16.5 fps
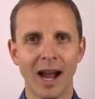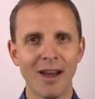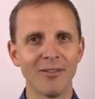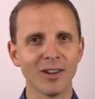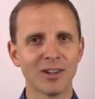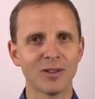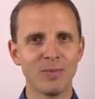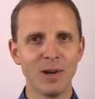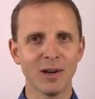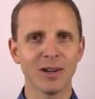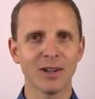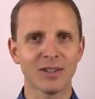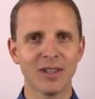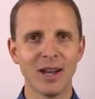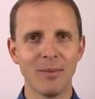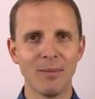I've
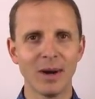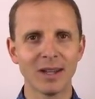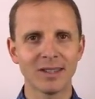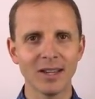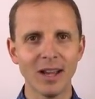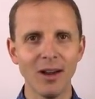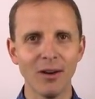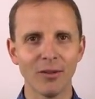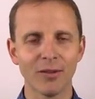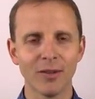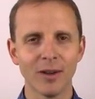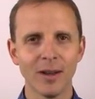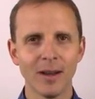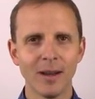experienced that myself.